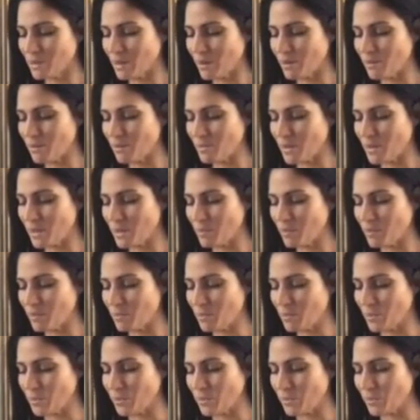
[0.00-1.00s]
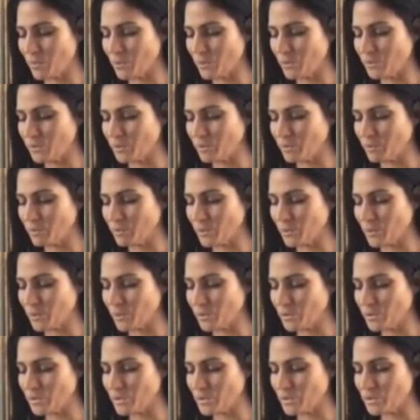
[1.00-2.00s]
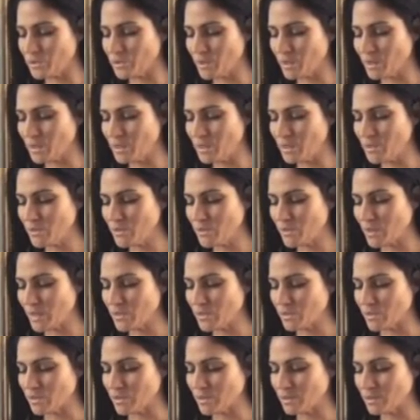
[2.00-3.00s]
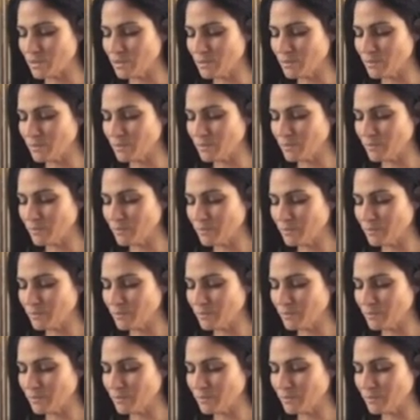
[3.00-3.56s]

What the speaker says: without being pulled and pushed into any direction.